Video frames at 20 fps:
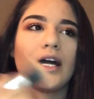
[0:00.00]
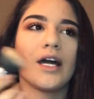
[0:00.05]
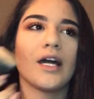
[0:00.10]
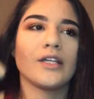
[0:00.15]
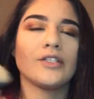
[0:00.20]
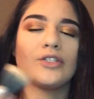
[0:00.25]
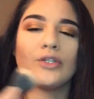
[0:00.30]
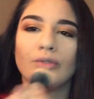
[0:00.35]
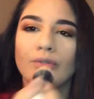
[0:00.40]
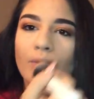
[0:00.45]

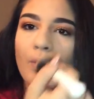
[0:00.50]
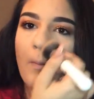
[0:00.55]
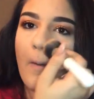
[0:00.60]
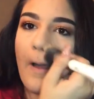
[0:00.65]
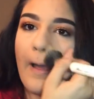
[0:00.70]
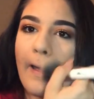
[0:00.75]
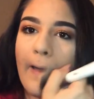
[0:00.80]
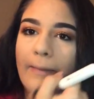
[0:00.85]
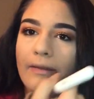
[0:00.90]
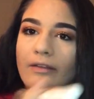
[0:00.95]
I don't know
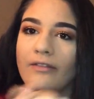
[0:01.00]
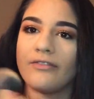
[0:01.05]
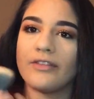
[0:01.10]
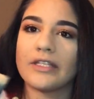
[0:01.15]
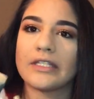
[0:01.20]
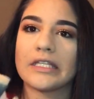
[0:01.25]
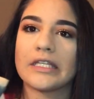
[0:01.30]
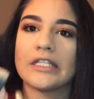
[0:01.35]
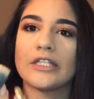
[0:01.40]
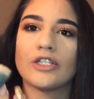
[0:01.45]
why I love
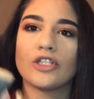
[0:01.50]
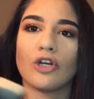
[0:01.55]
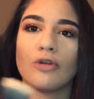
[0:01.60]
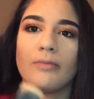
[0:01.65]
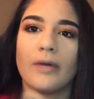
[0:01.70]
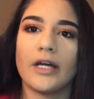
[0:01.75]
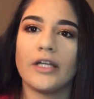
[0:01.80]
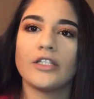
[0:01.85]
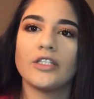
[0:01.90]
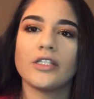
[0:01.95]
this kid so
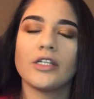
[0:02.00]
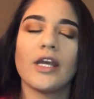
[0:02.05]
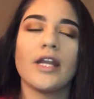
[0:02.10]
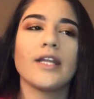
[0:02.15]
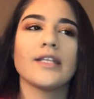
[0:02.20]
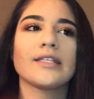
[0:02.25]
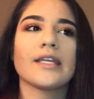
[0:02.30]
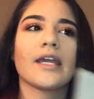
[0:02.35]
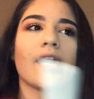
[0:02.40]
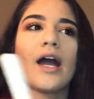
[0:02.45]
much.
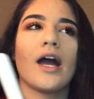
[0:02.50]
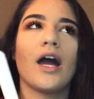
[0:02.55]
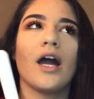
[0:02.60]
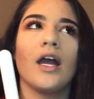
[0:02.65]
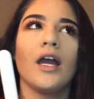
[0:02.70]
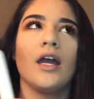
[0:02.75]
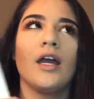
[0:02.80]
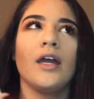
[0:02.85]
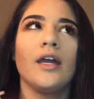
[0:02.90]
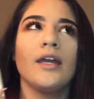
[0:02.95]
And it's, like,
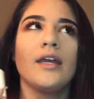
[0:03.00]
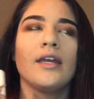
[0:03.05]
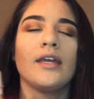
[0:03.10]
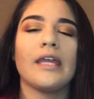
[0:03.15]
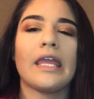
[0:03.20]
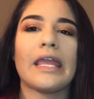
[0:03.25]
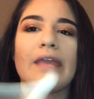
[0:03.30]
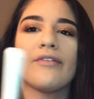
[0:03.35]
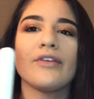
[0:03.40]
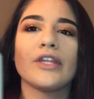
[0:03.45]

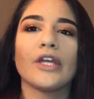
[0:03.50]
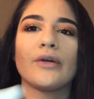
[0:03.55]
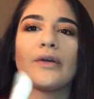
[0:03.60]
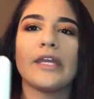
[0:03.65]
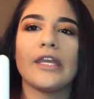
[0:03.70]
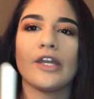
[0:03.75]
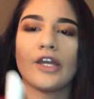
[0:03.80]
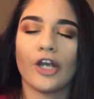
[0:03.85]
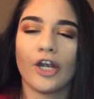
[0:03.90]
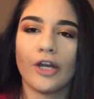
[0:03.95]
even though
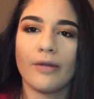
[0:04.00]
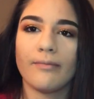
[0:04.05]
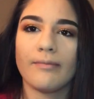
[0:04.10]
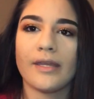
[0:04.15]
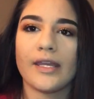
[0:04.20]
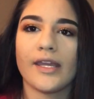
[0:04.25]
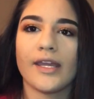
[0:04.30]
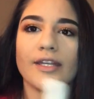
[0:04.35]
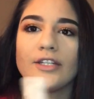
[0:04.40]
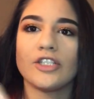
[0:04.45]
he hurt
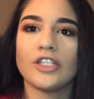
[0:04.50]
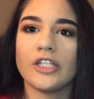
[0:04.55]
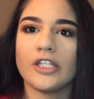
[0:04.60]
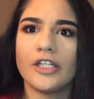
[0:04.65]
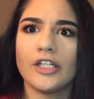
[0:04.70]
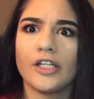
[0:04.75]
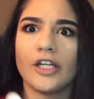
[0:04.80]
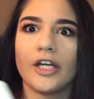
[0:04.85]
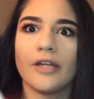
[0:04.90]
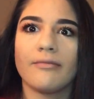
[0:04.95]
me and
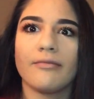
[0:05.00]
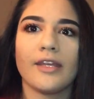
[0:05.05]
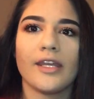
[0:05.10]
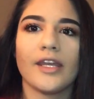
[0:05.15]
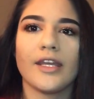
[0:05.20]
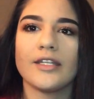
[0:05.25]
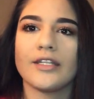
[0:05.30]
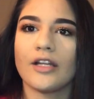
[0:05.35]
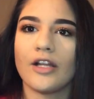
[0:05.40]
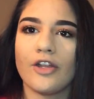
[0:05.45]
cheated on me
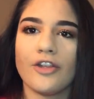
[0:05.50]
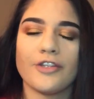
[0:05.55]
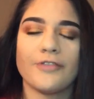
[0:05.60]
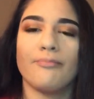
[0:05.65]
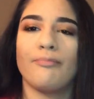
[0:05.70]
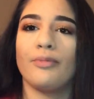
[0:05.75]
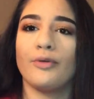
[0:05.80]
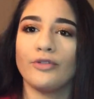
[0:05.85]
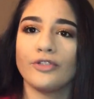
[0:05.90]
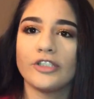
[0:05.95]
and did all this
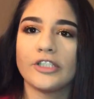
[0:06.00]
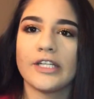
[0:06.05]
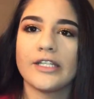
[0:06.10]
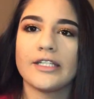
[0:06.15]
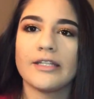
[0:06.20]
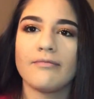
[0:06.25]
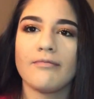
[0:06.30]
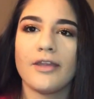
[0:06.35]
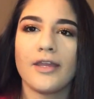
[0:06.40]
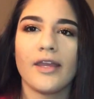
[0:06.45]
bullshit
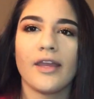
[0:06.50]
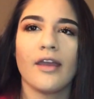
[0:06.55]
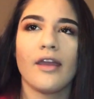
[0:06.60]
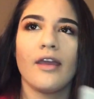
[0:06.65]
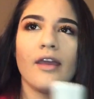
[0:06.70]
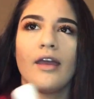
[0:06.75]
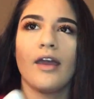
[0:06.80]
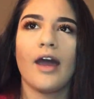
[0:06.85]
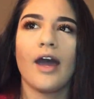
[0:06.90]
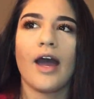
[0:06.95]
to me,
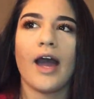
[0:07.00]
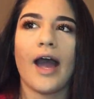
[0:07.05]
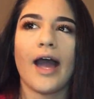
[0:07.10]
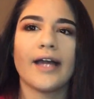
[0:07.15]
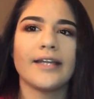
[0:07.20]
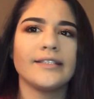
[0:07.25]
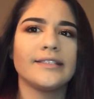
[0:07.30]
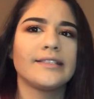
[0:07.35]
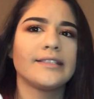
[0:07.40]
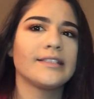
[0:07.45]

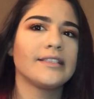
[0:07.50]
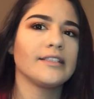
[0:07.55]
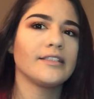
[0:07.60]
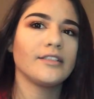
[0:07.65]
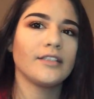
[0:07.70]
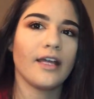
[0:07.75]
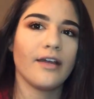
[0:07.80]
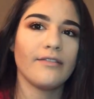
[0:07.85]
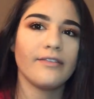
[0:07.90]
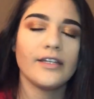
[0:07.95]
I
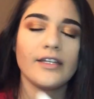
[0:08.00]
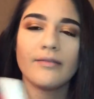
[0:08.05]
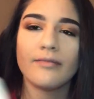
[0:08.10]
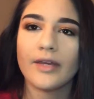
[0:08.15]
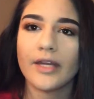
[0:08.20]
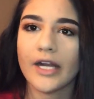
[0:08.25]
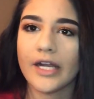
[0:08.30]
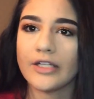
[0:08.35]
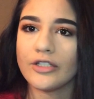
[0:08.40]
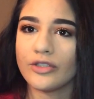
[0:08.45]
still love him
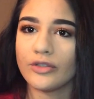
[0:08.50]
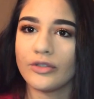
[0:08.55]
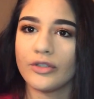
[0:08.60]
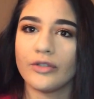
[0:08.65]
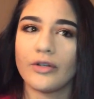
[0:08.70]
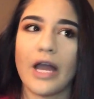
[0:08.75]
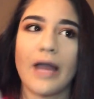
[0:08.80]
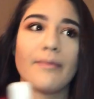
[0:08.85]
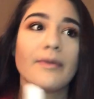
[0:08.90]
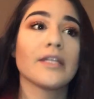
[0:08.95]
and I don't know
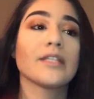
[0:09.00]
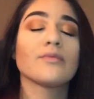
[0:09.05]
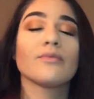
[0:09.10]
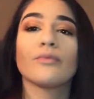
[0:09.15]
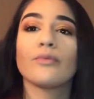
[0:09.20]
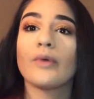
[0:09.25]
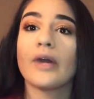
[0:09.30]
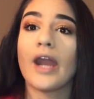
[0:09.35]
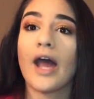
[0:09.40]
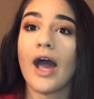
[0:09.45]
why. Because
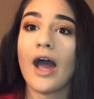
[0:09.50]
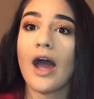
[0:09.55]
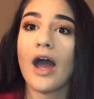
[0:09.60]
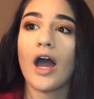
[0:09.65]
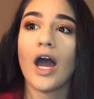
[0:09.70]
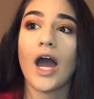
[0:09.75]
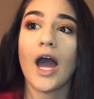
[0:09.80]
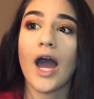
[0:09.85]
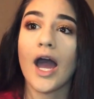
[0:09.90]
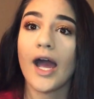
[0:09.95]
when
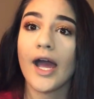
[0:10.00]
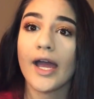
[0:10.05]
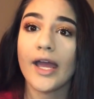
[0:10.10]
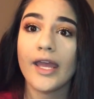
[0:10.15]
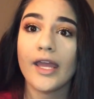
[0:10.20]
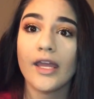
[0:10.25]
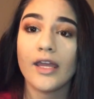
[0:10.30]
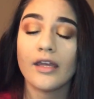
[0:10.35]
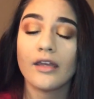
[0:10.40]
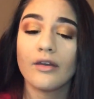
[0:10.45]

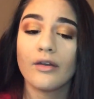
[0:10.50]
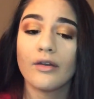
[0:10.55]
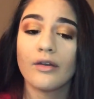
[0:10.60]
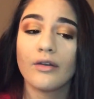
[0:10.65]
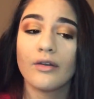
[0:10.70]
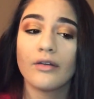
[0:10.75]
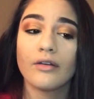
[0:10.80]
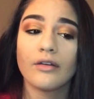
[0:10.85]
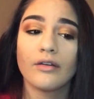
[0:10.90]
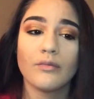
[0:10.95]
I
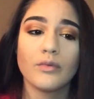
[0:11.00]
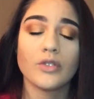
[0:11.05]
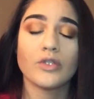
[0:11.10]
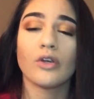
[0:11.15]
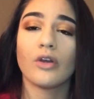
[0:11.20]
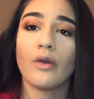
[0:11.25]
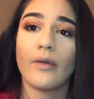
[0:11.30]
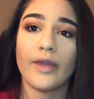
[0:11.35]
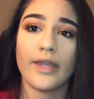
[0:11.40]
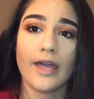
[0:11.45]
was
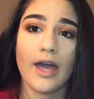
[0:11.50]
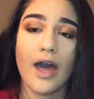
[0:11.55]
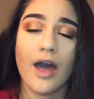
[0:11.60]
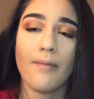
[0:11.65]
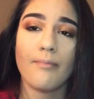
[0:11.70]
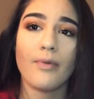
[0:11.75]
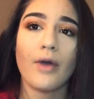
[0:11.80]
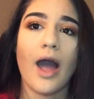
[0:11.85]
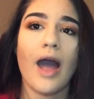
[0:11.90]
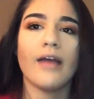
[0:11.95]
growing
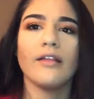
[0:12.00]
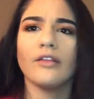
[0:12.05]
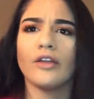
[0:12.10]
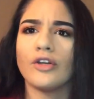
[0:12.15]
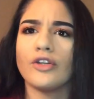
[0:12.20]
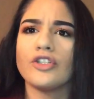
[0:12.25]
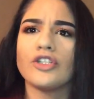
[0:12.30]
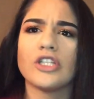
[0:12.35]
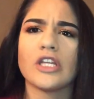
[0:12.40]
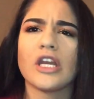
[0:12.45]
up, I
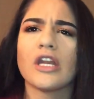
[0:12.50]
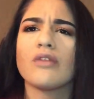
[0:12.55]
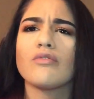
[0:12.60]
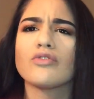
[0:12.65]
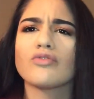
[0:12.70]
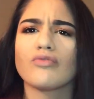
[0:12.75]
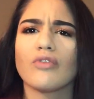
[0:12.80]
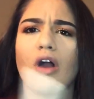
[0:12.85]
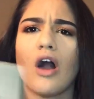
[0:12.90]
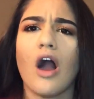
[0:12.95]
learned cheating
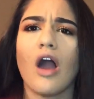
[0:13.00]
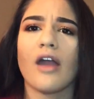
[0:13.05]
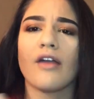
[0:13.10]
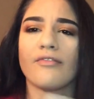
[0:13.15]
was wrong.